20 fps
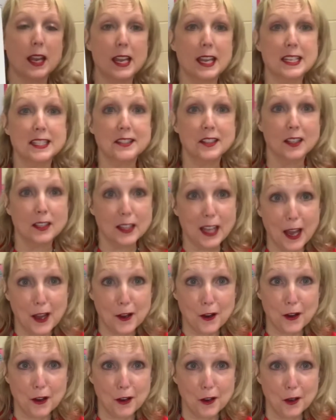is the
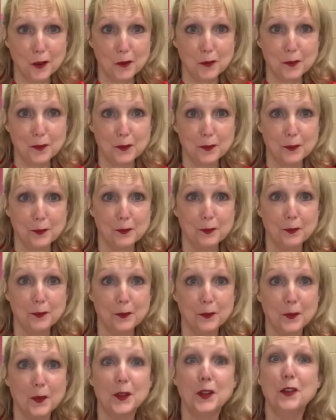letter,
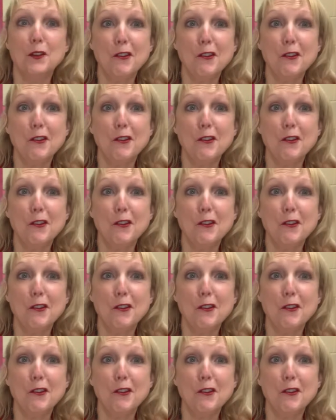you